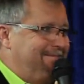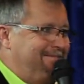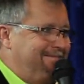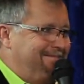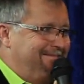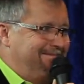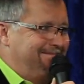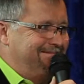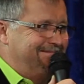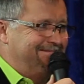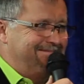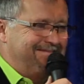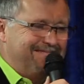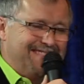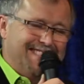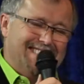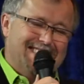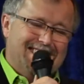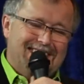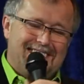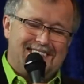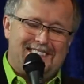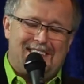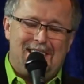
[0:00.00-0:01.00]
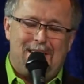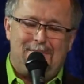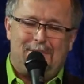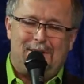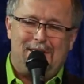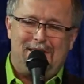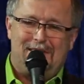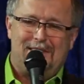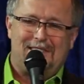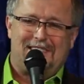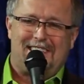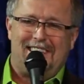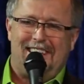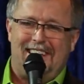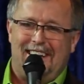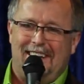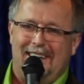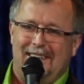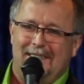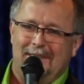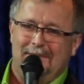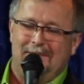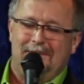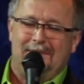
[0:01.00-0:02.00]
A couple years
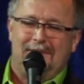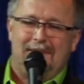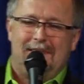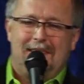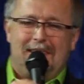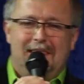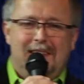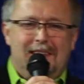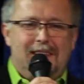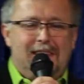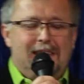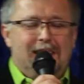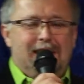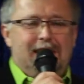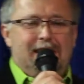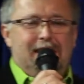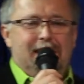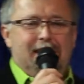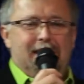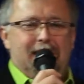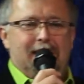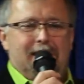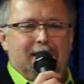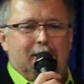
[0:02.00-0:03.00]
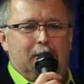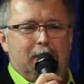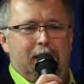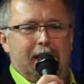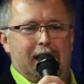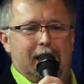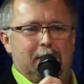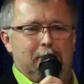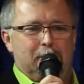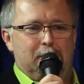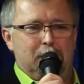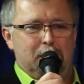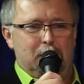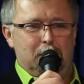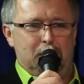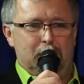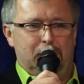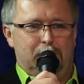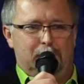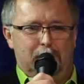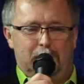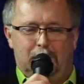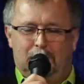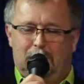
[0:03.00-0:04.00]
later, we had
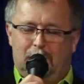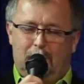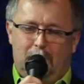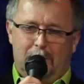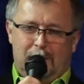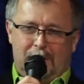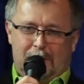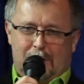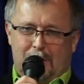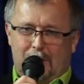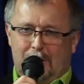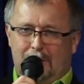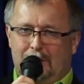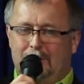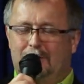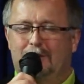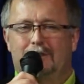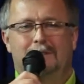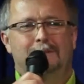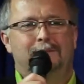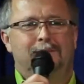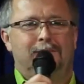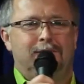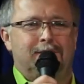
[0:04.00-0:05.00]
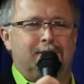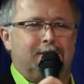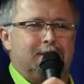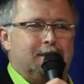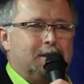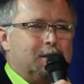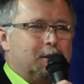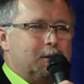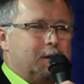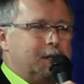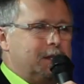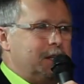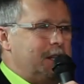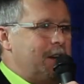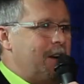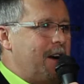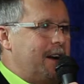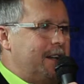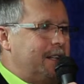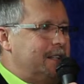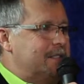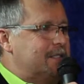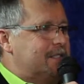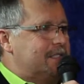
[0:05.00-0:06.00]
beautiful twin girls who are in the
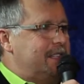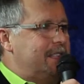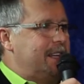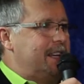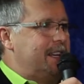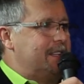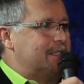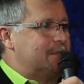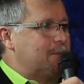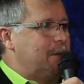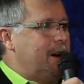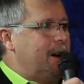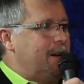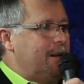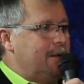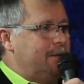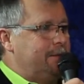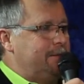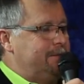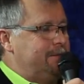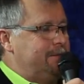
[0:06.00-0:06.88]
audience today as well.